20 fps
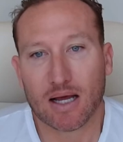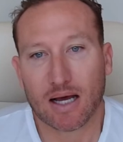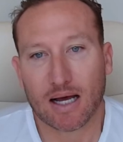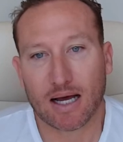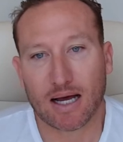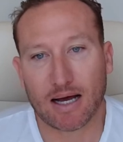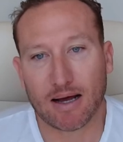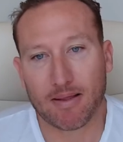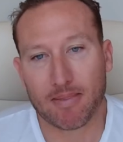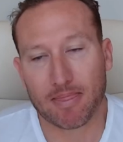
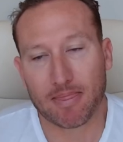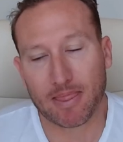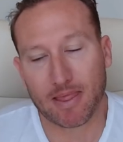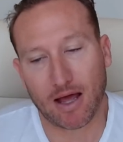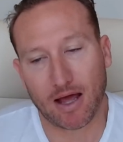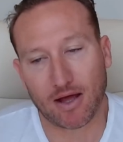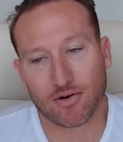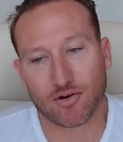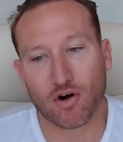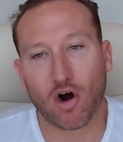um,
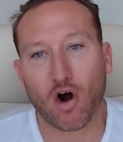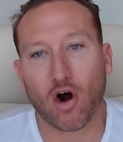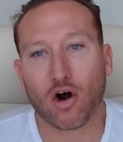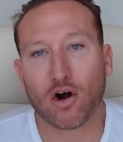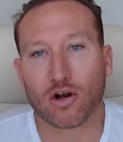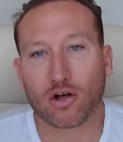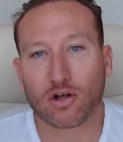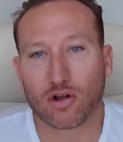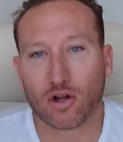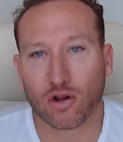under
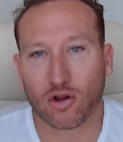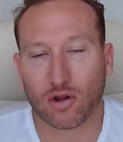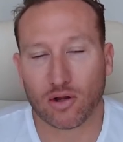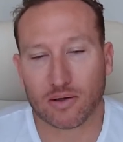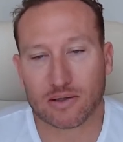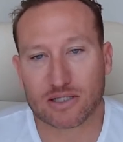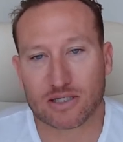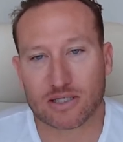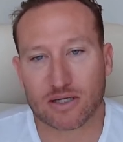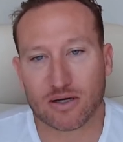
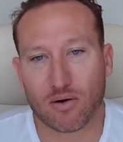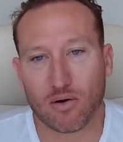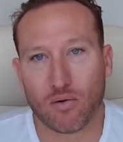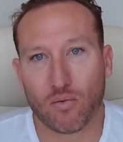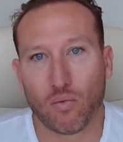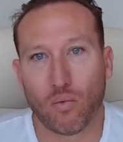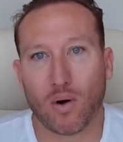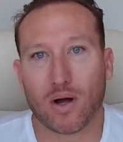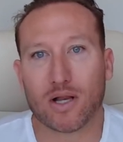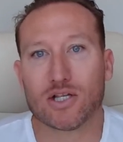Article
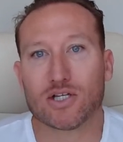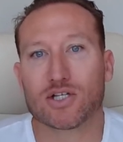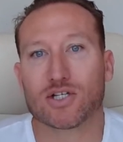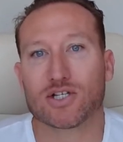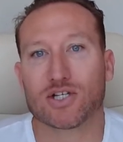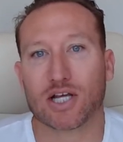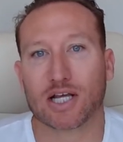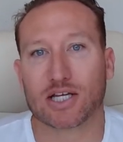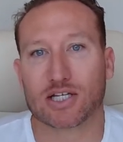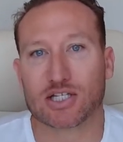one
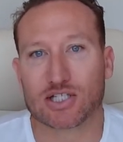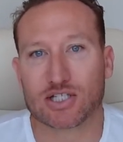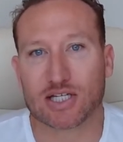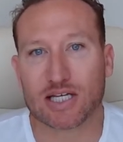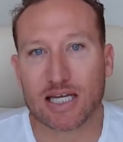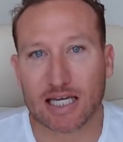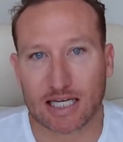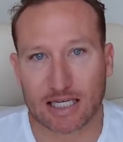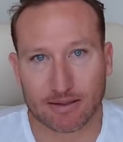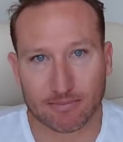
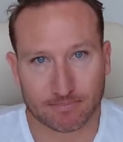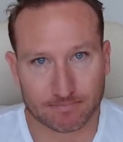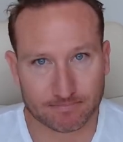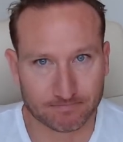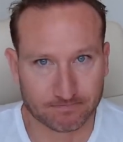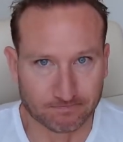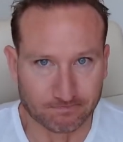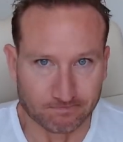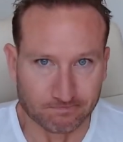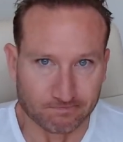
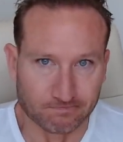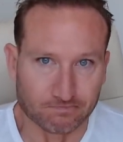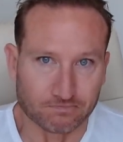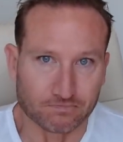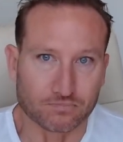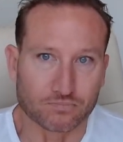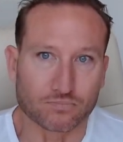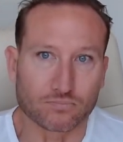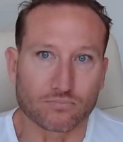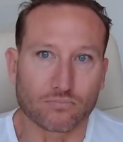sixteen,
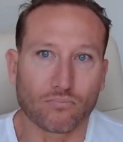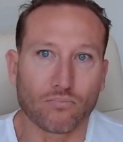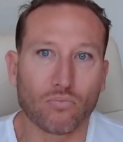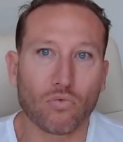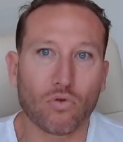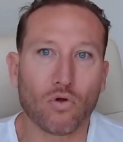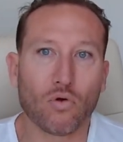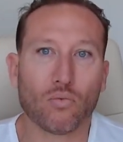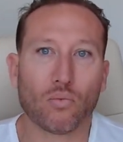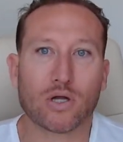
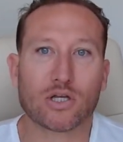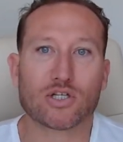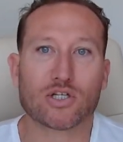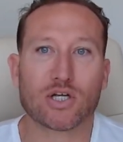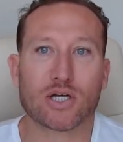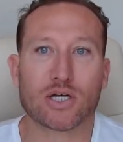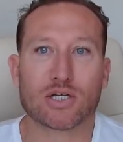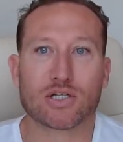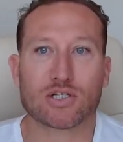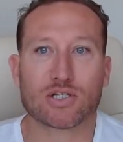which
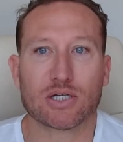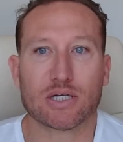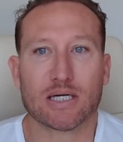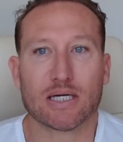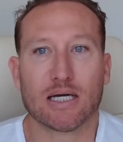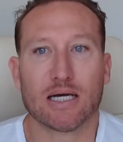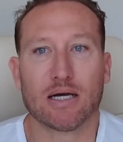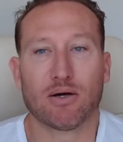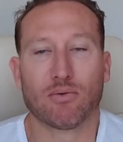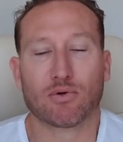is
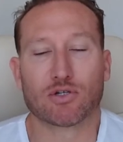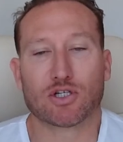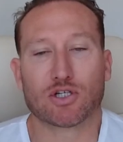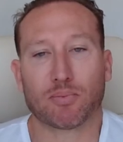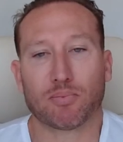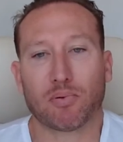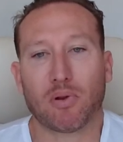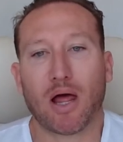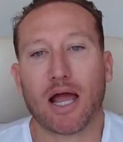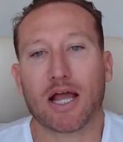which
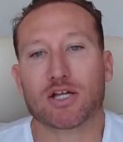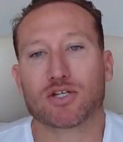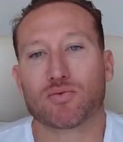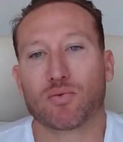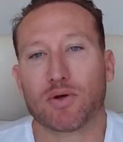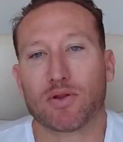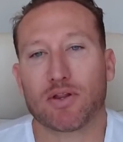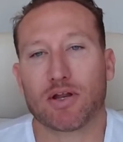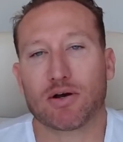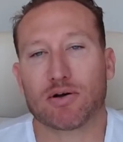applies
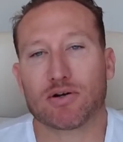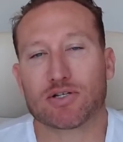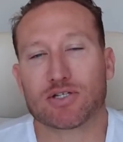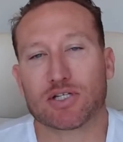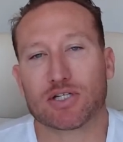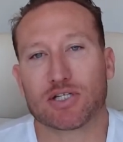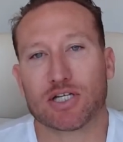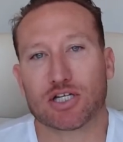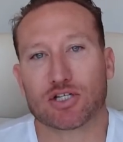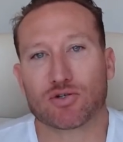when there is
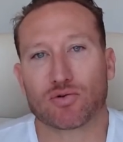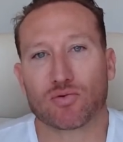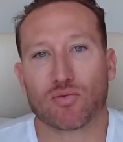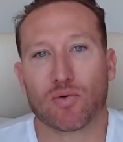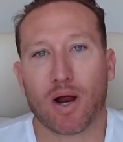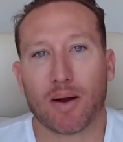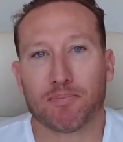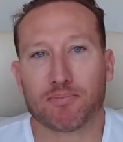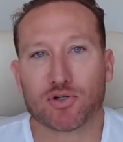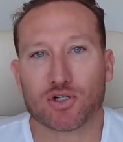a
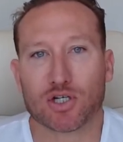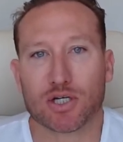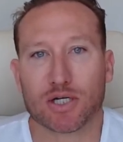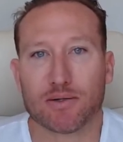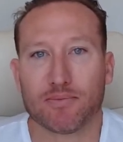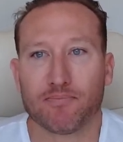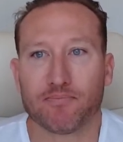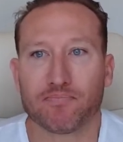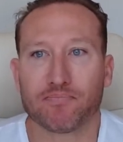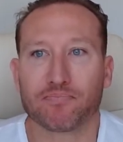
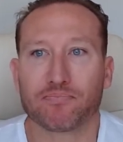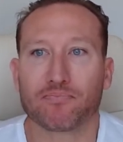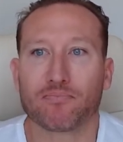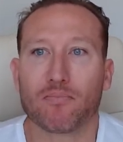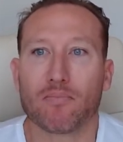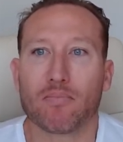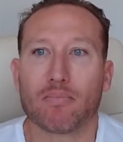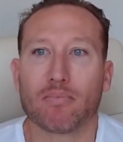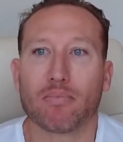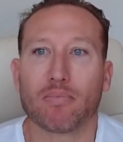disruption
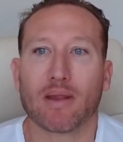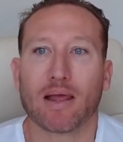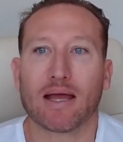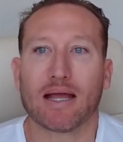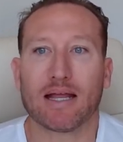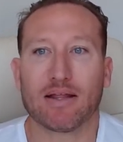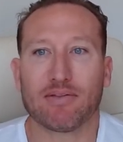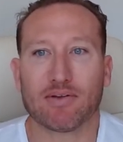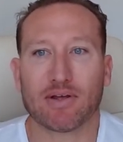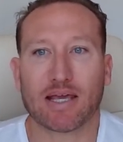
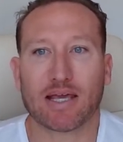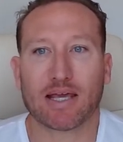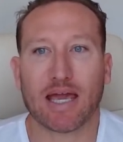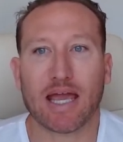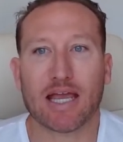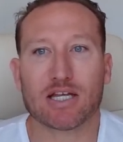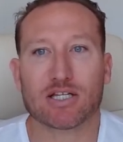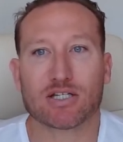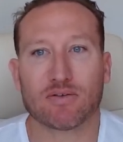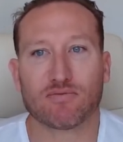in the
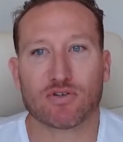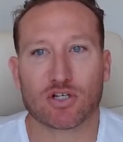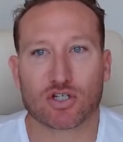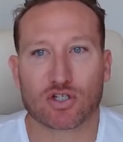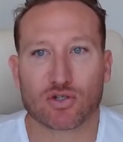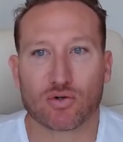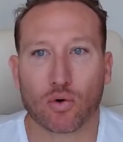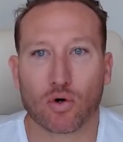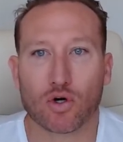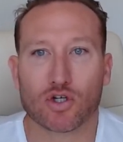case of
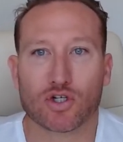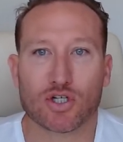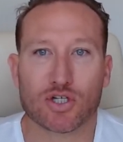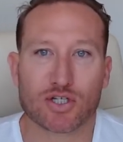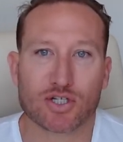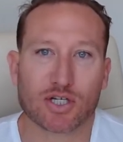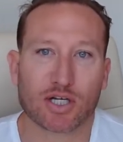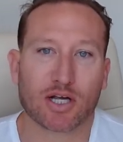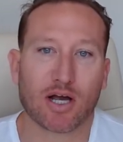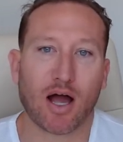distortions
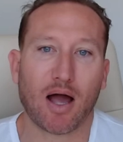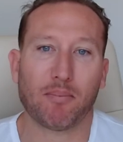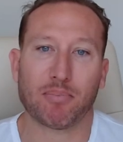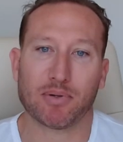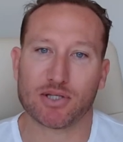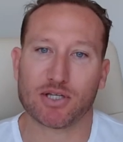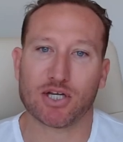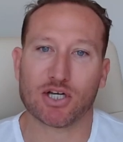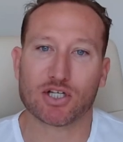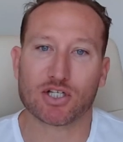to
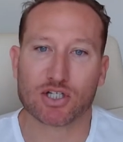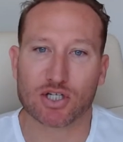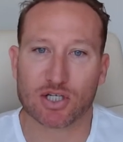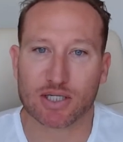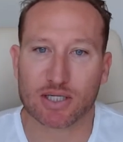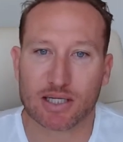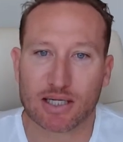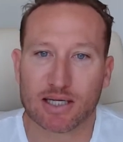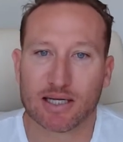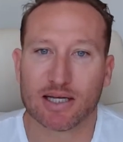
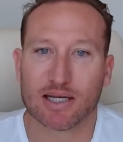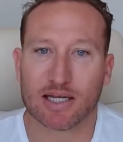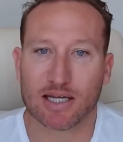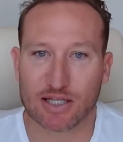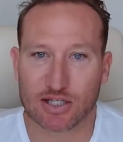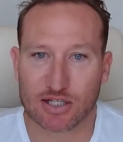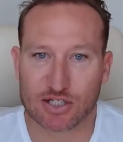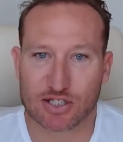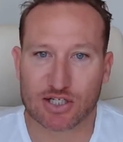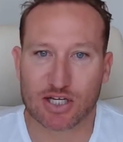competition
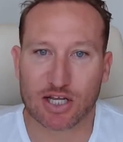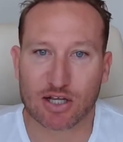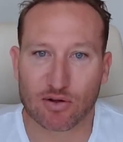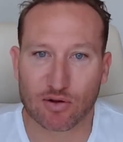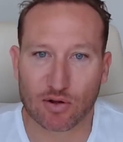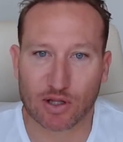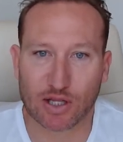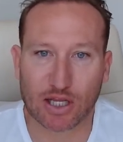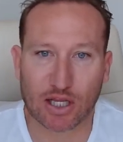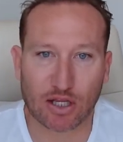in the
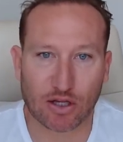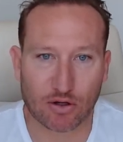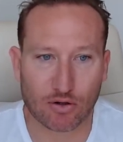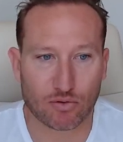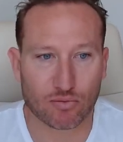single E U